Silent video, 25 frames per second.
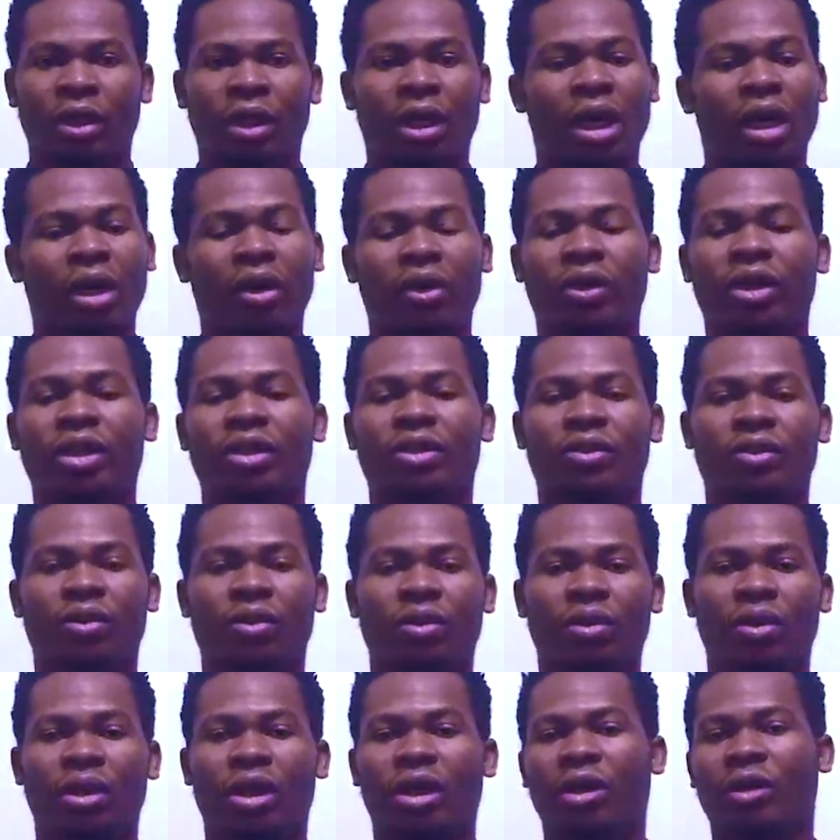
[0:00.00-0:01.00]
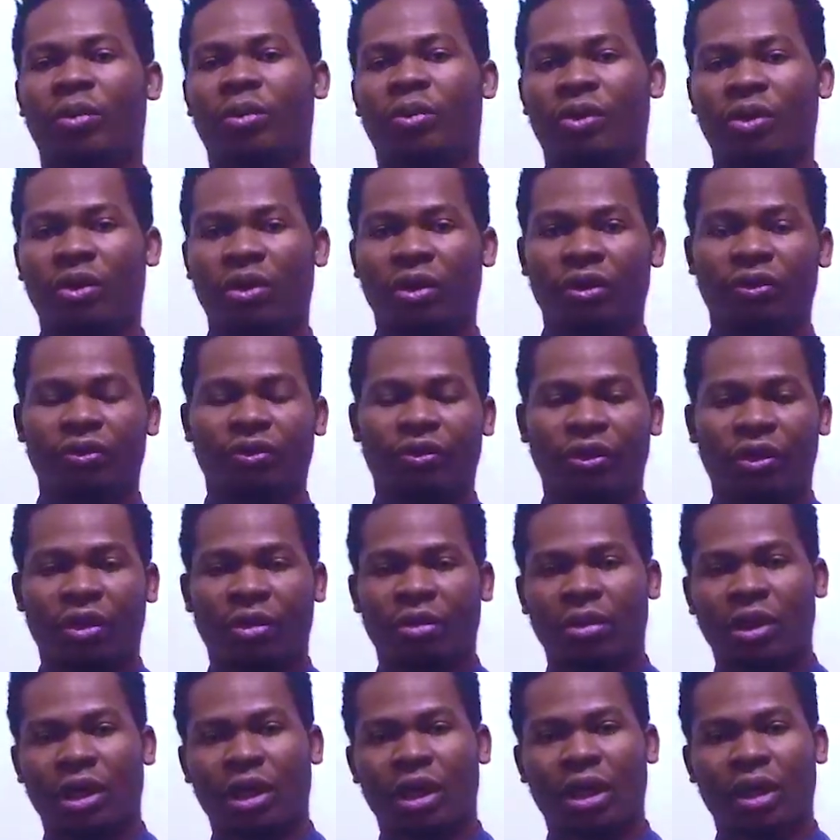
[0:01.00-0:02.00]
According to a report
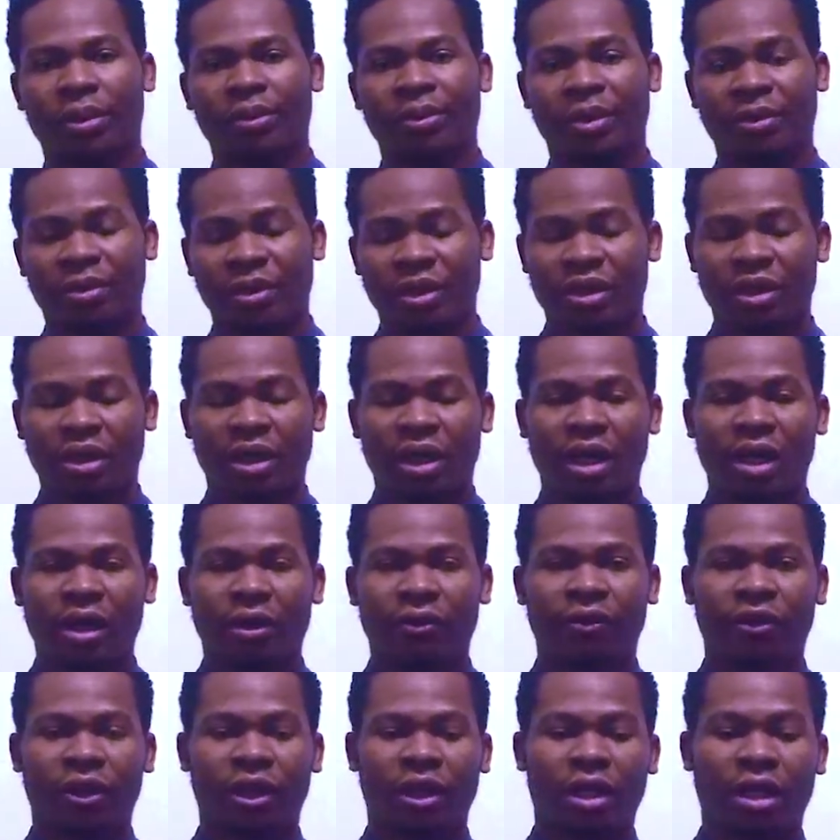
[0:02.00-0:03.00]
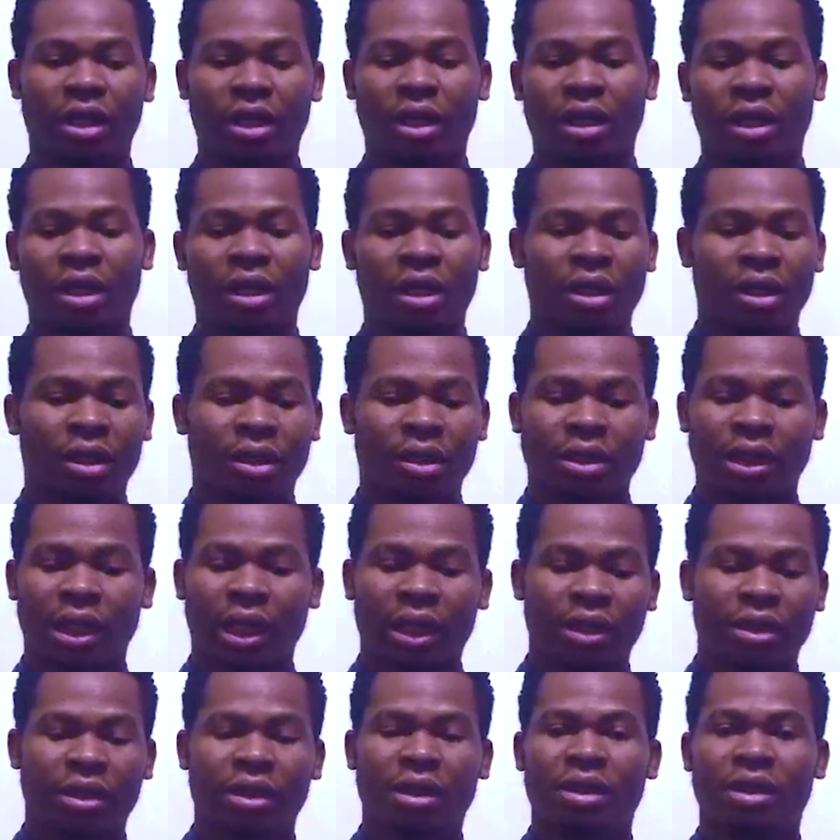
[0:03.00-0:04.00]
from BBC Africa,
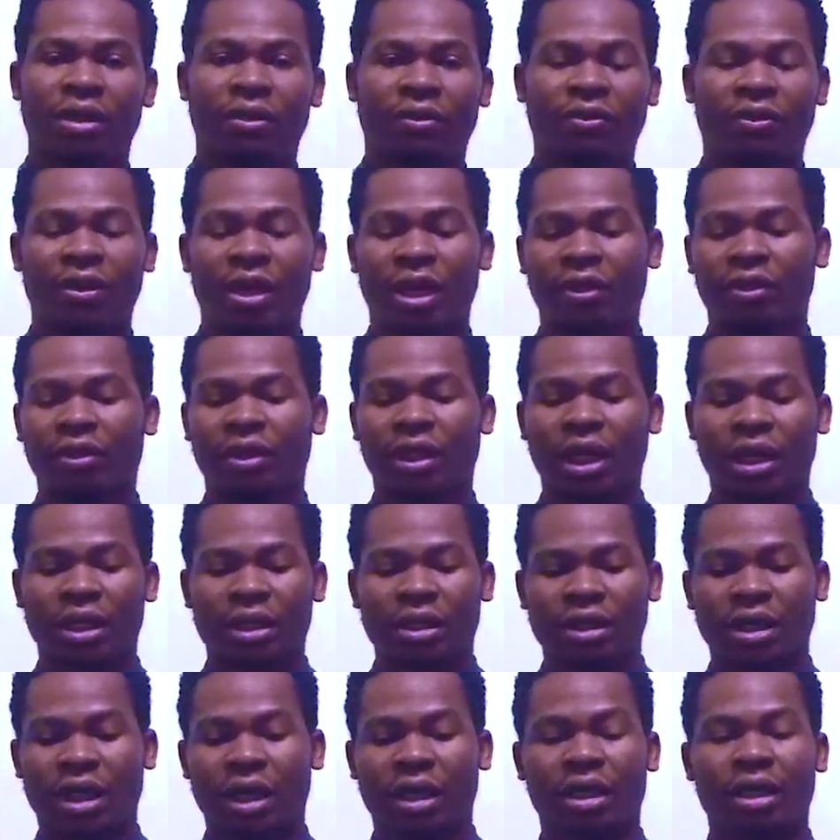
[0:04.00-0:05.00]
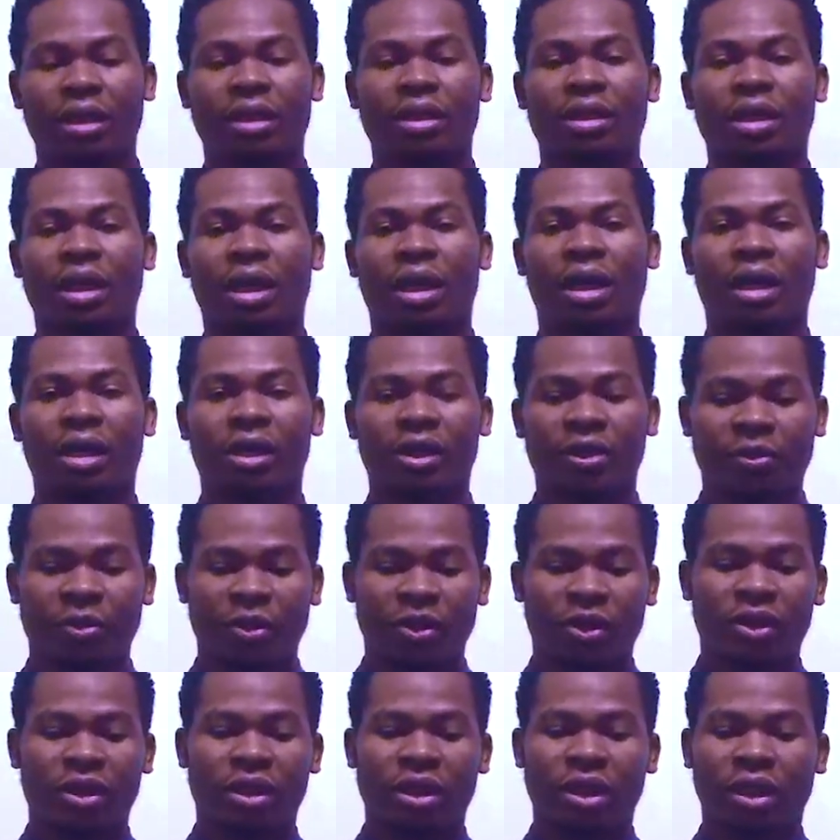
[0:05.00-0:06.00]
scientists have found that Chinese are
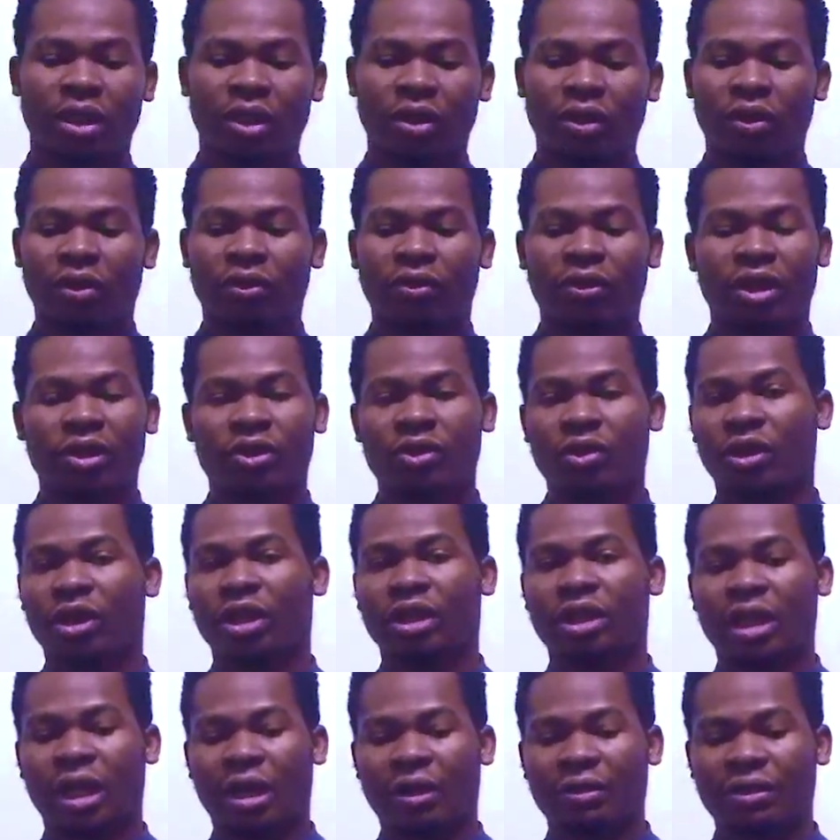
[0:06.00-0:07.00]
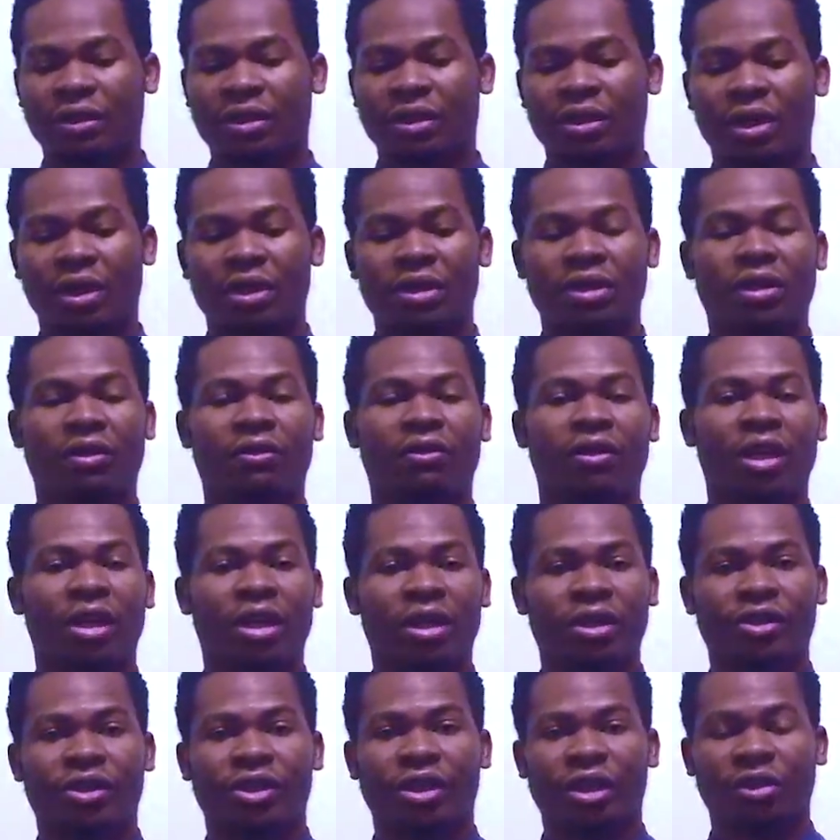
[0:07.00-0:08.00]
exporting over 20,000 tons of
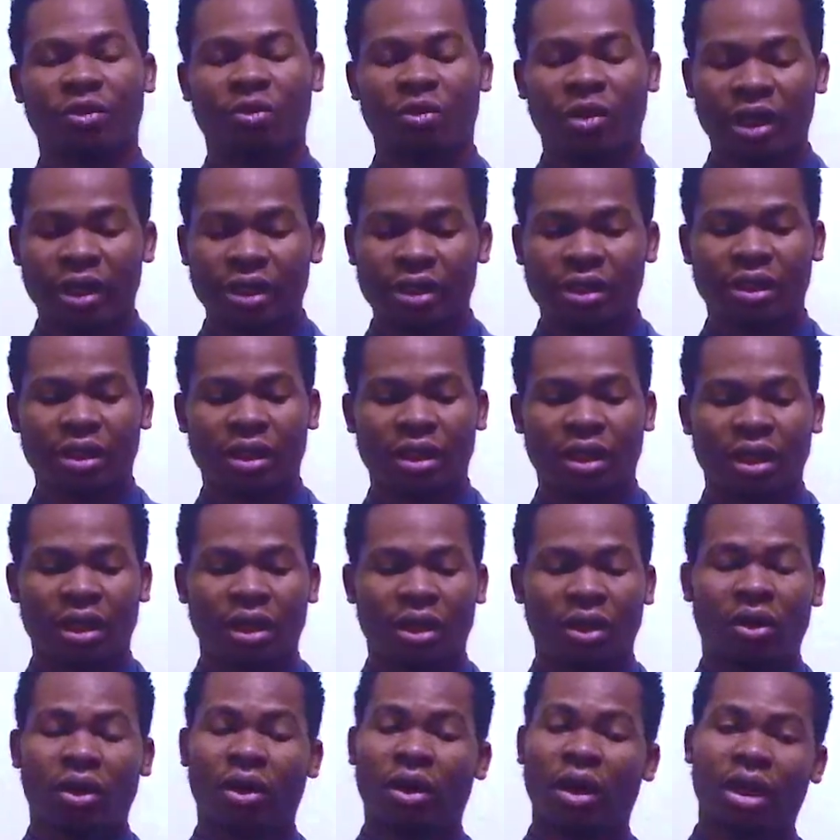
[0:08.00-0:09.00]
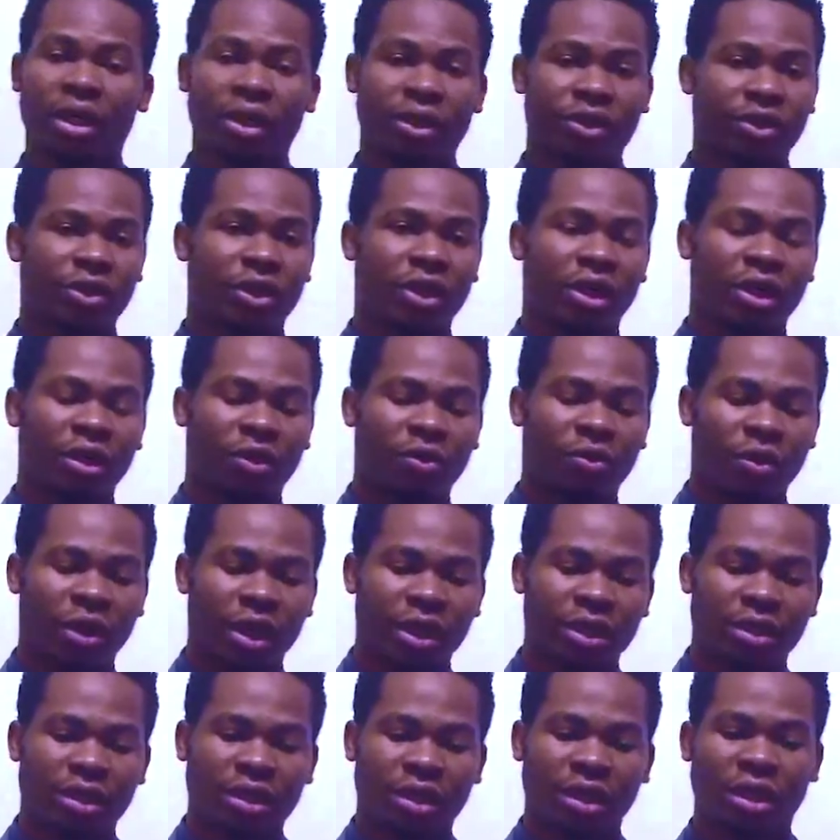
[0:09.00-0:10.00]
electric waste or electronic
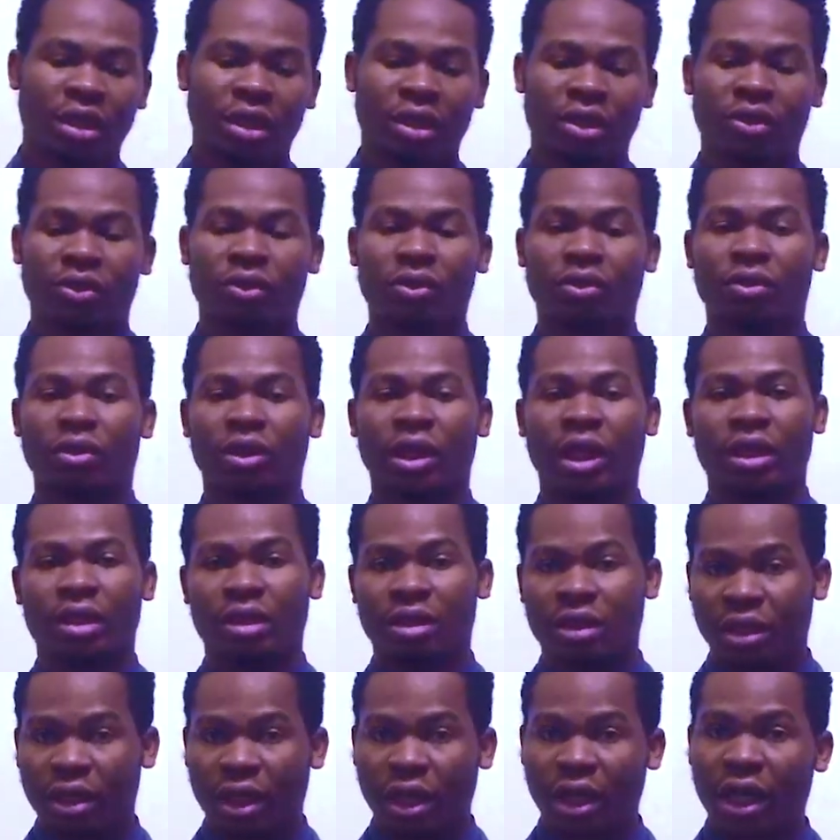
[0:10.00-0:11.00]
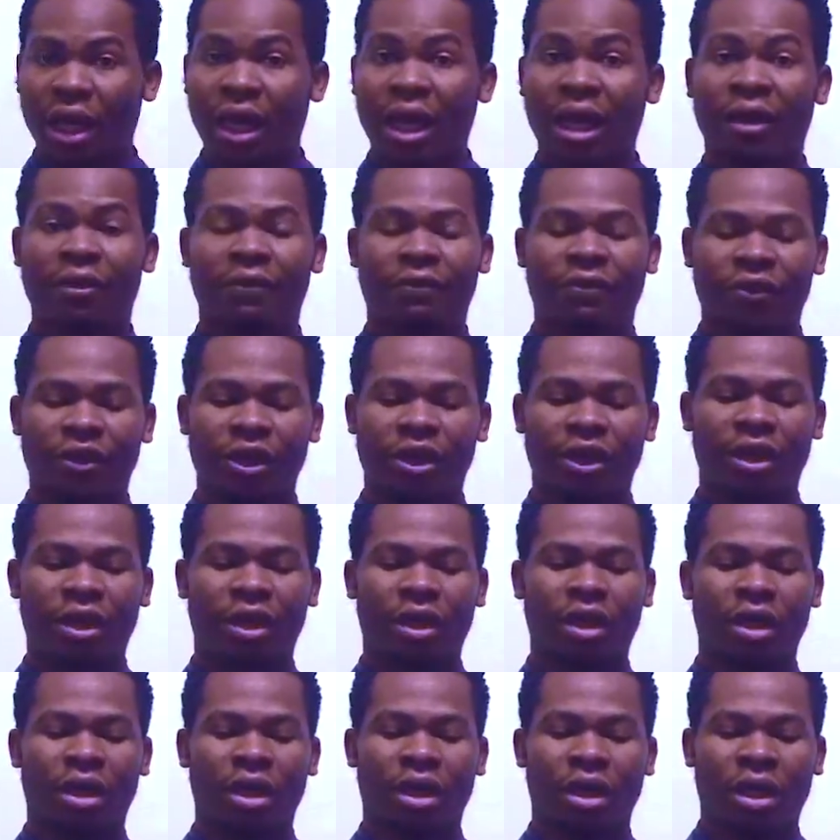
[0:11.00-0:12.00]
waste to Nigeria every
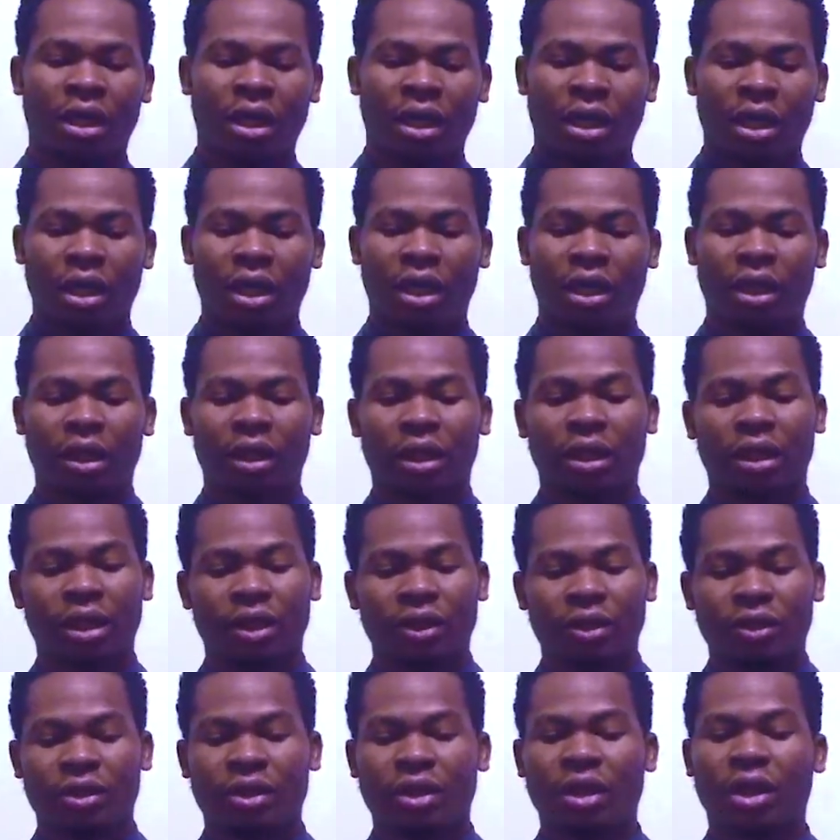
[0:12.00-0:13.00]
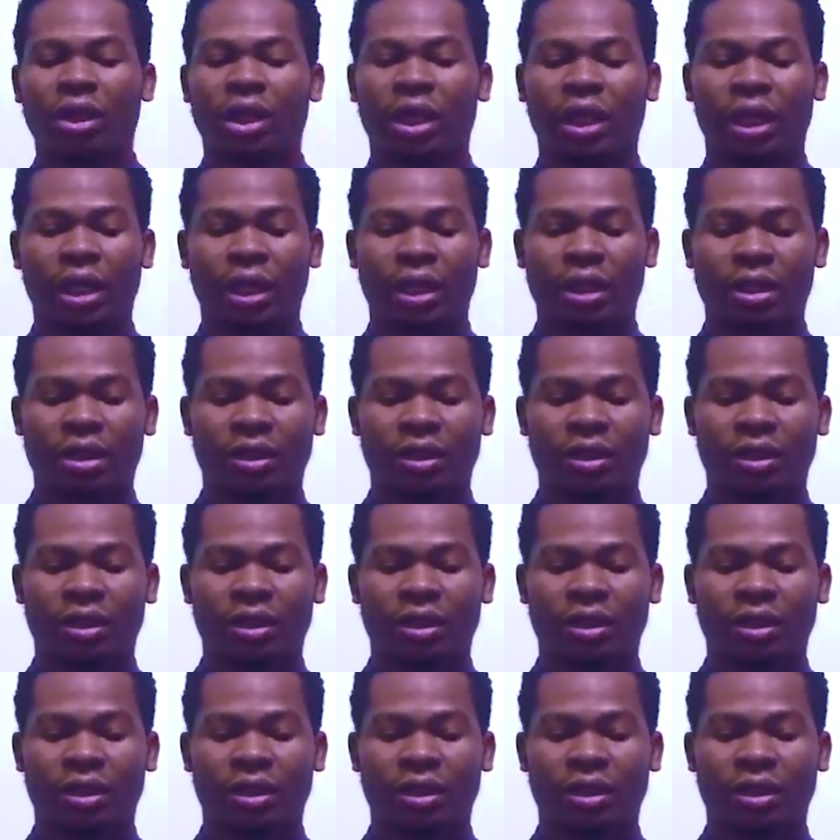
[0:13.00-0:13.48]
year. And the new study